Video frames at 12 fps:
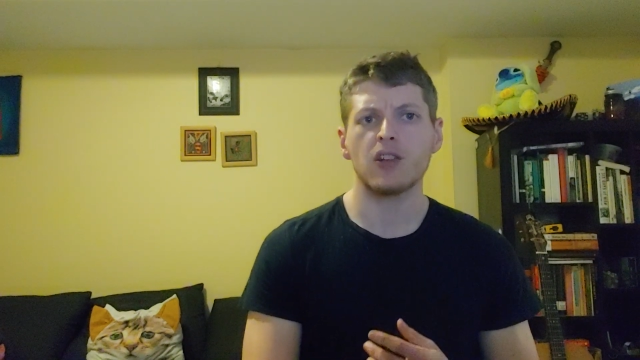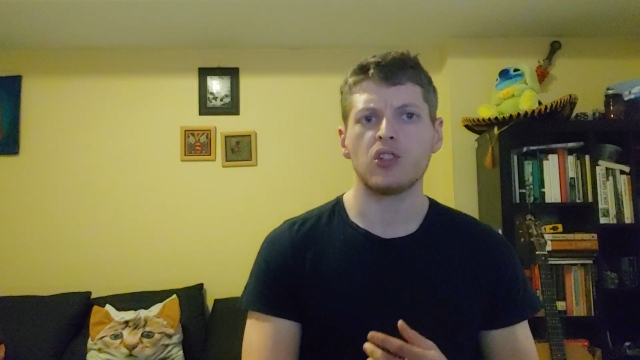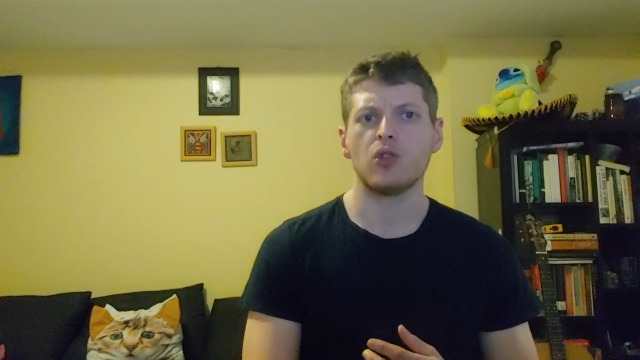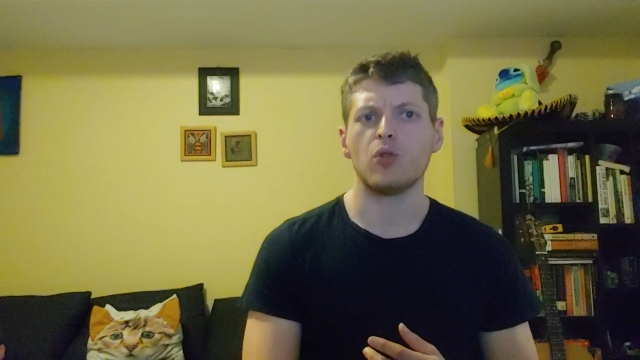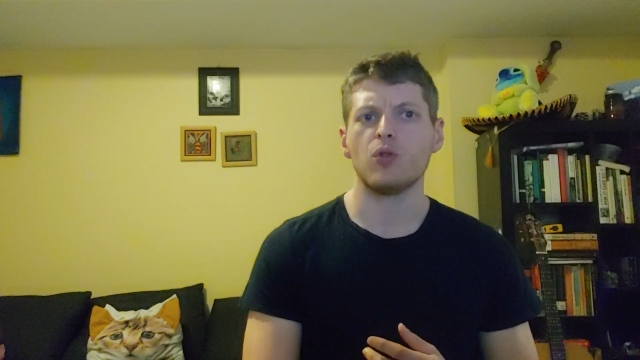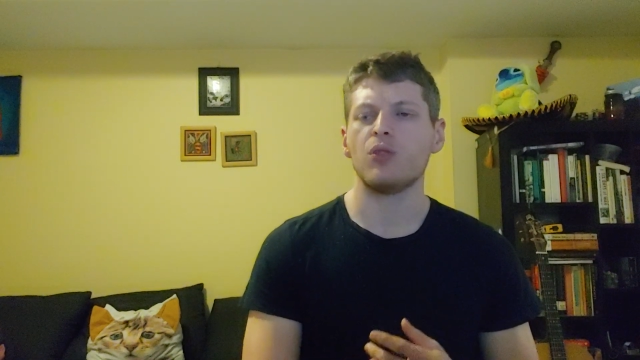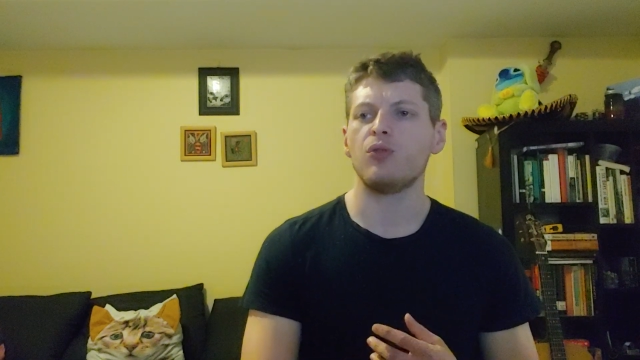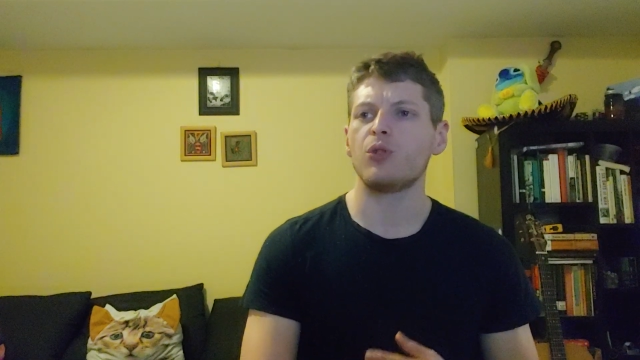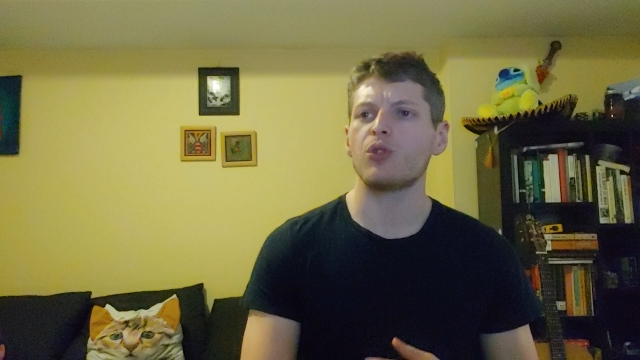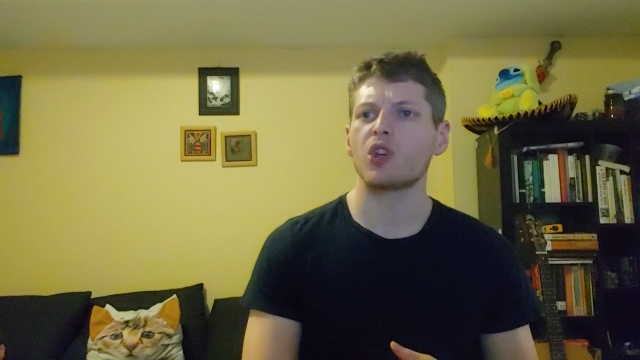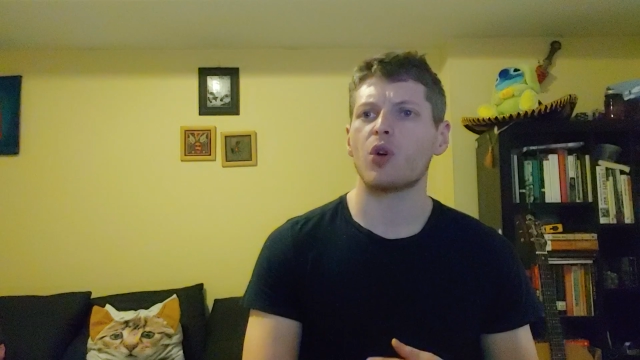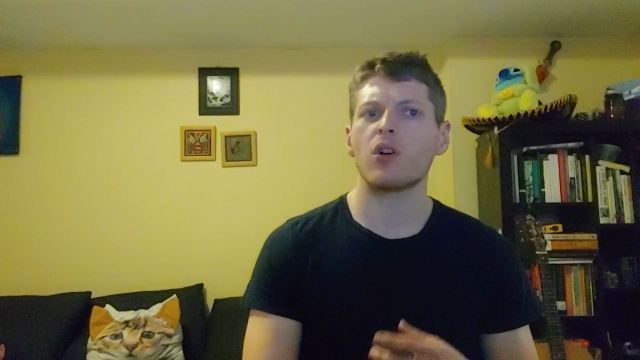You
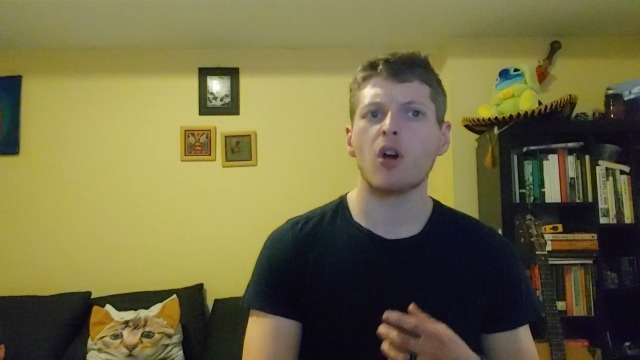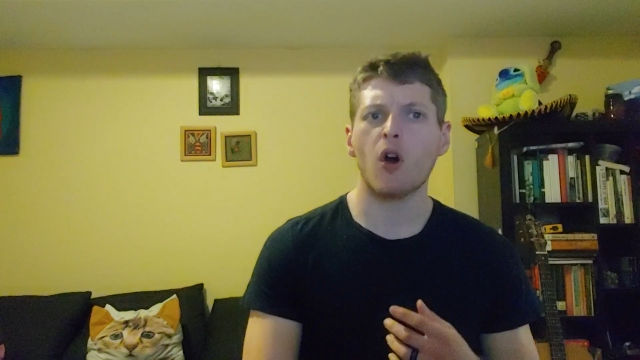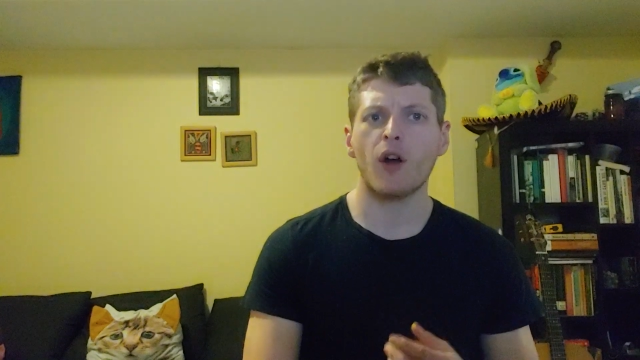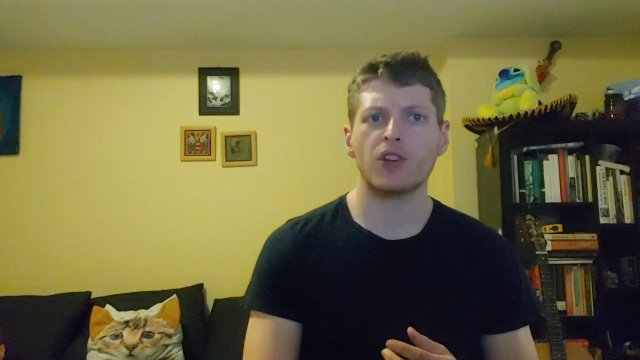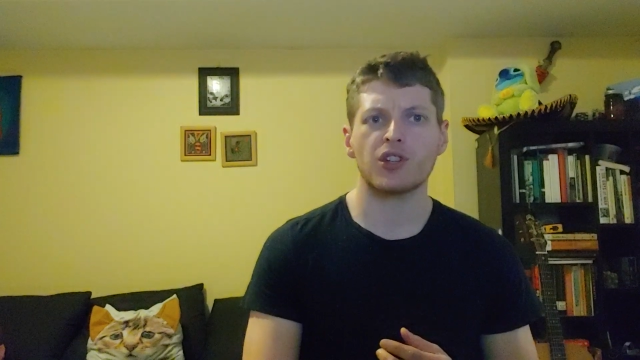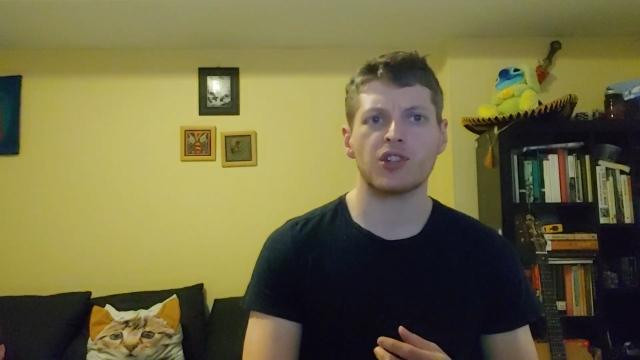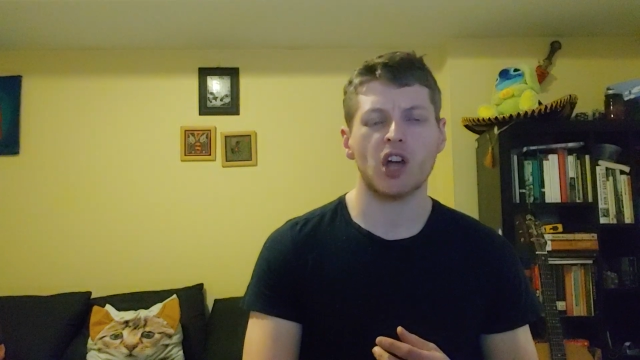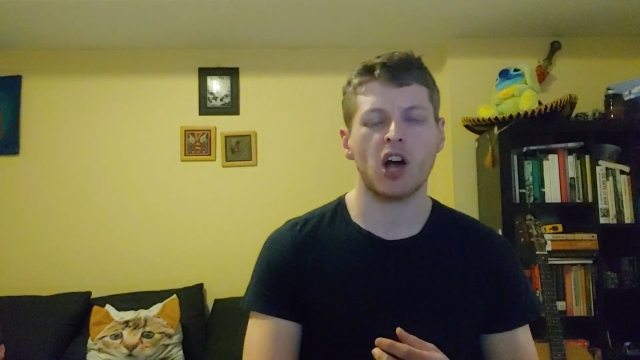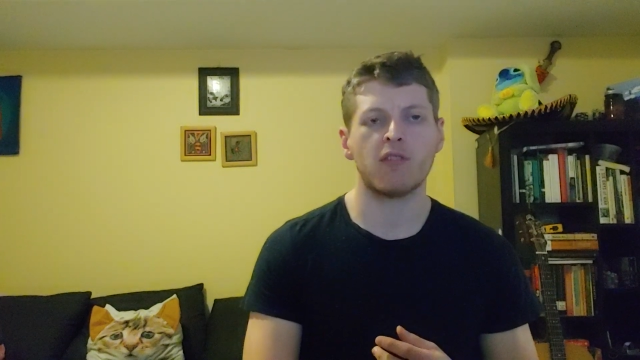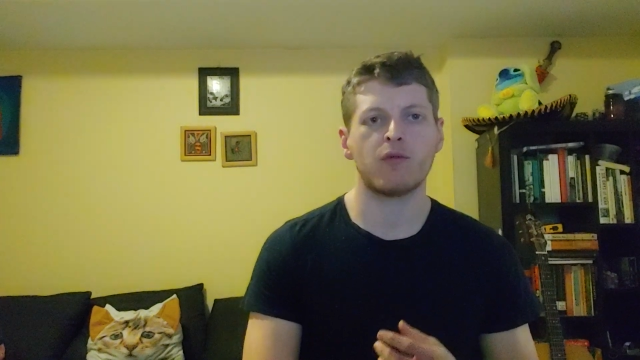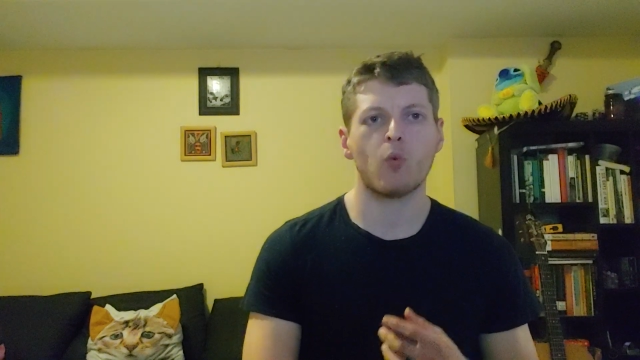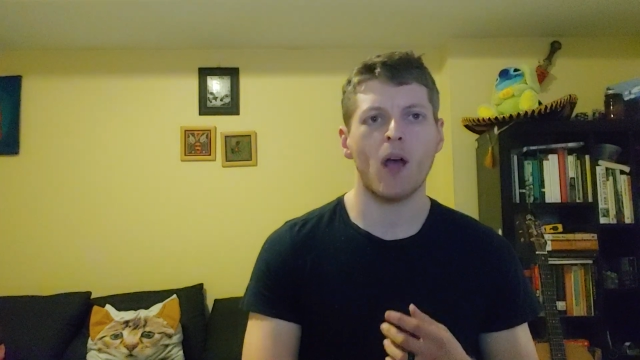do so conscious
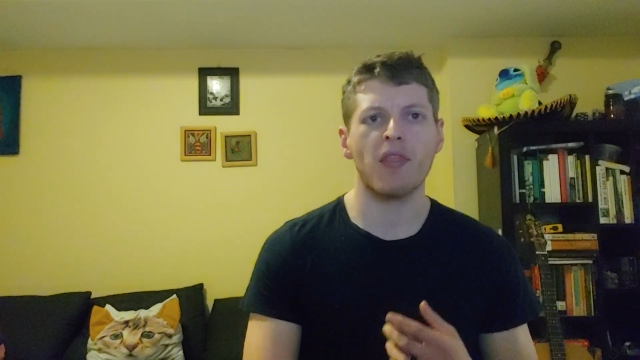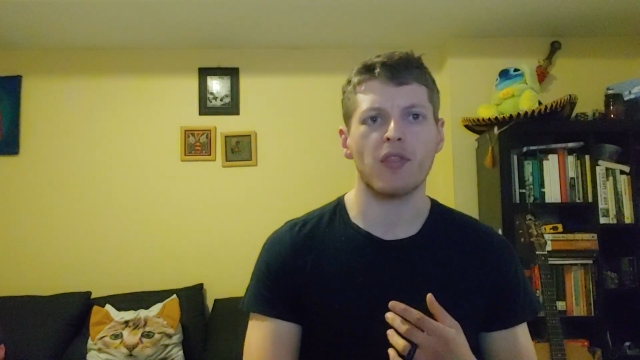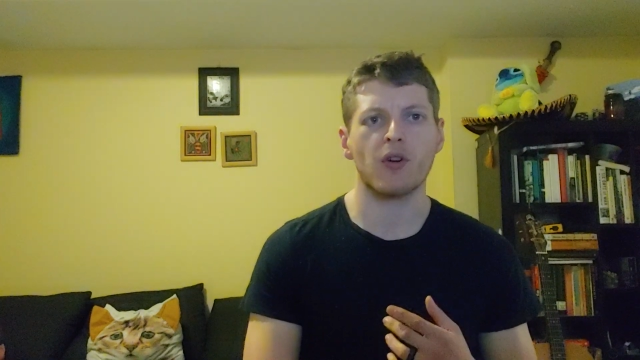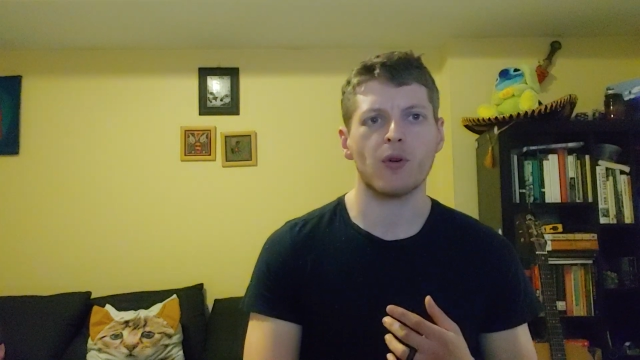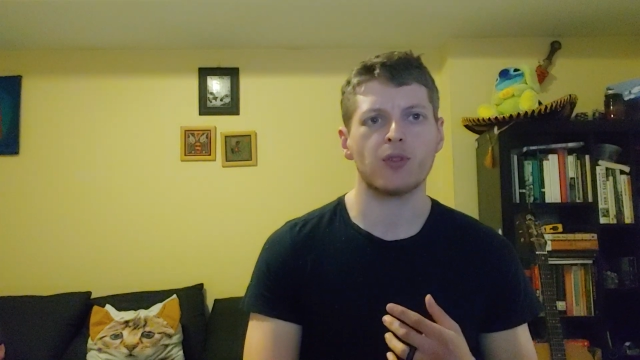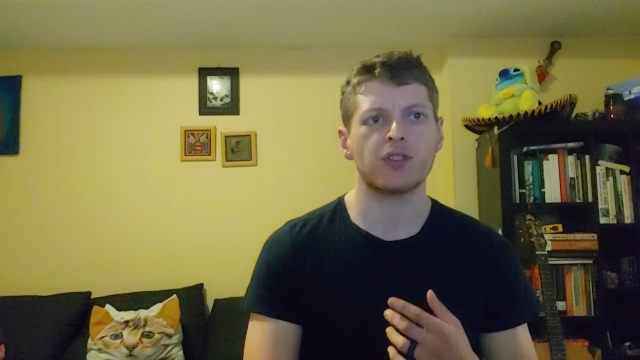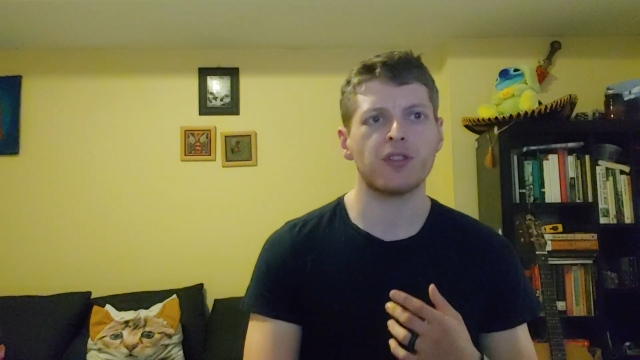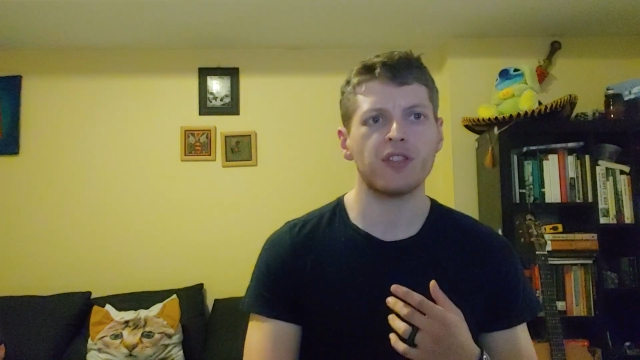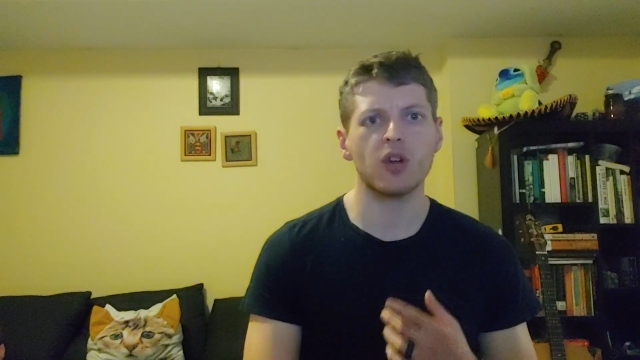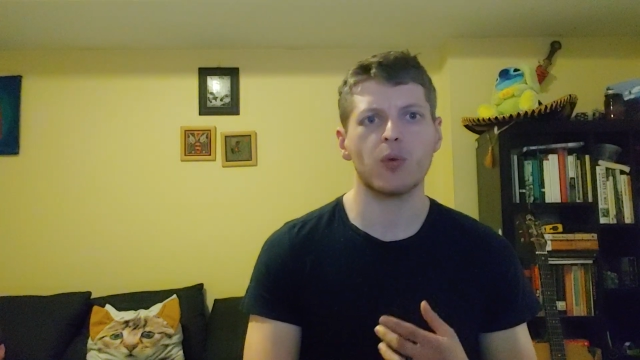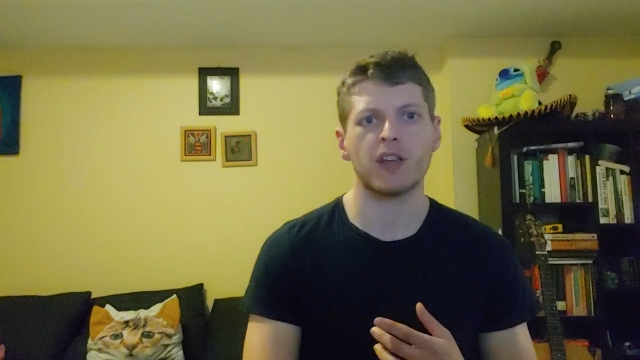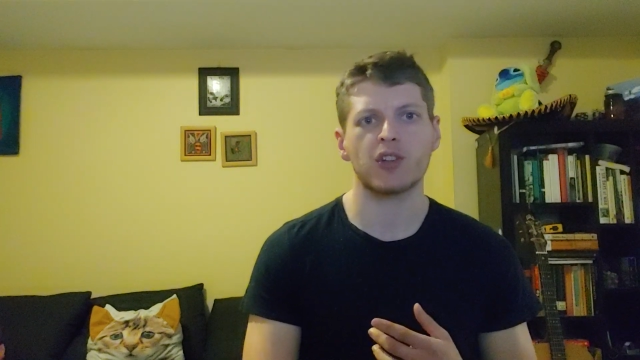of when those
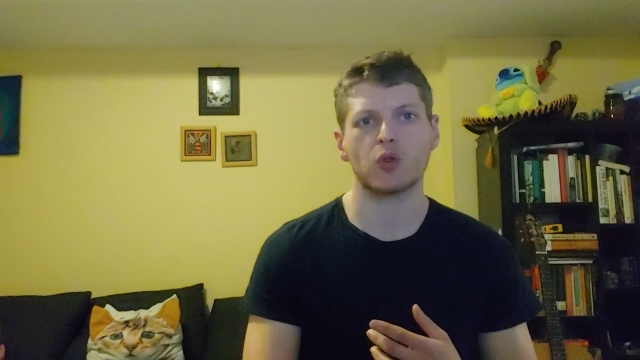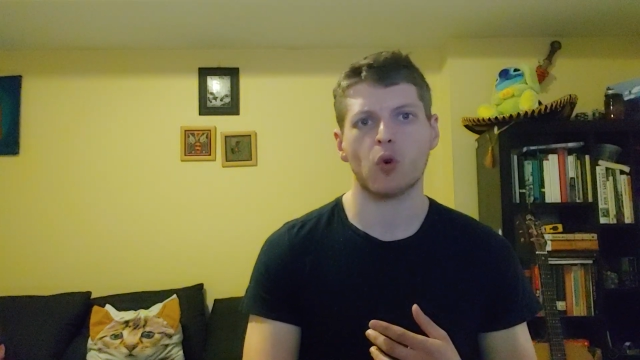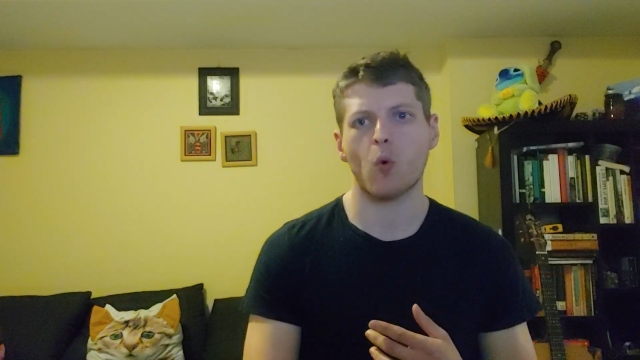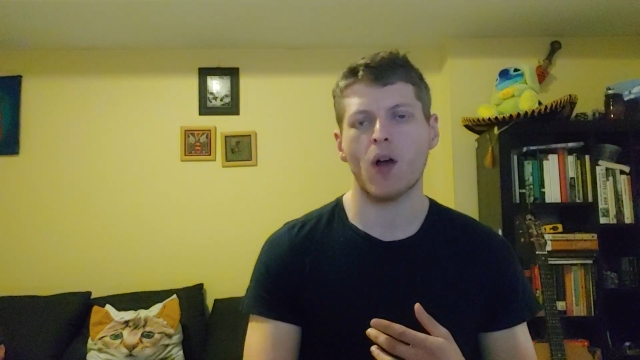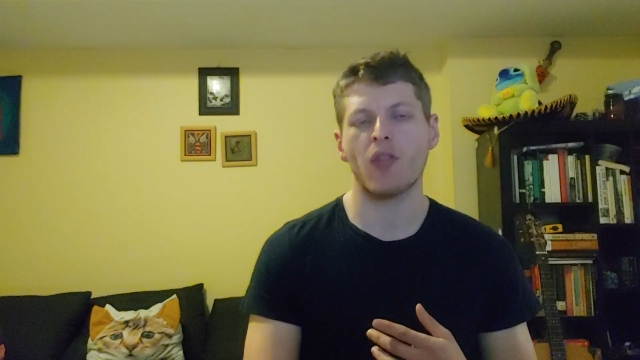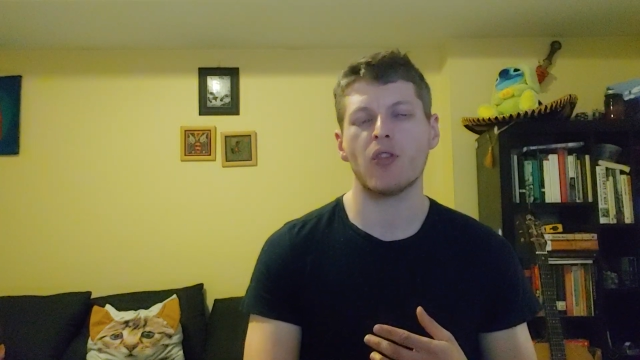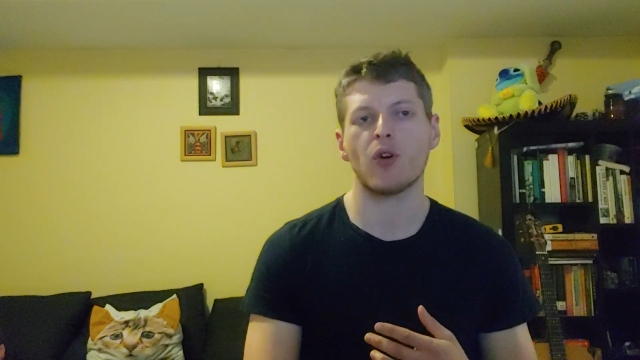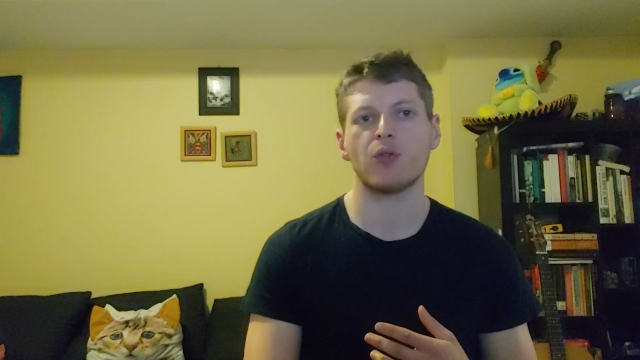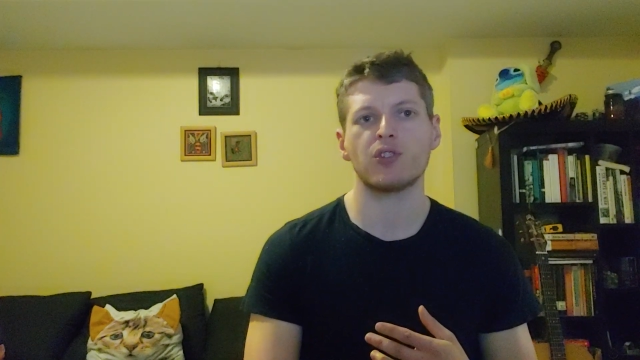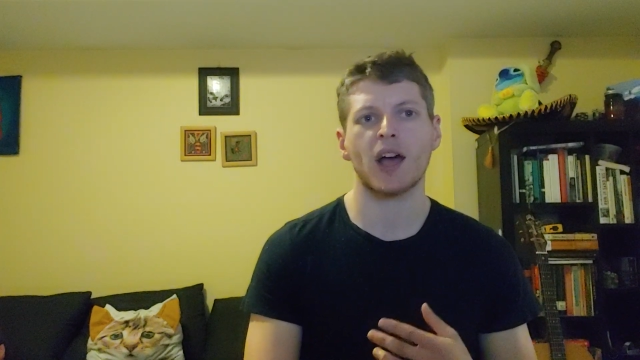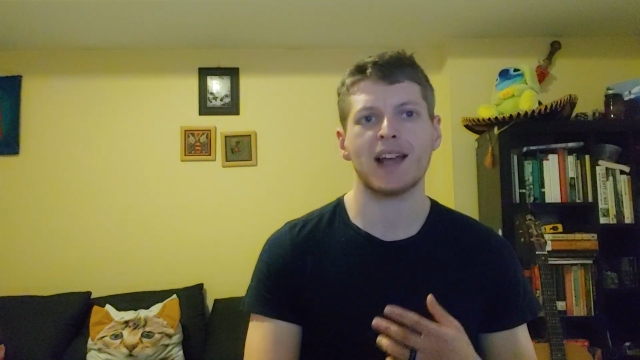theories or when those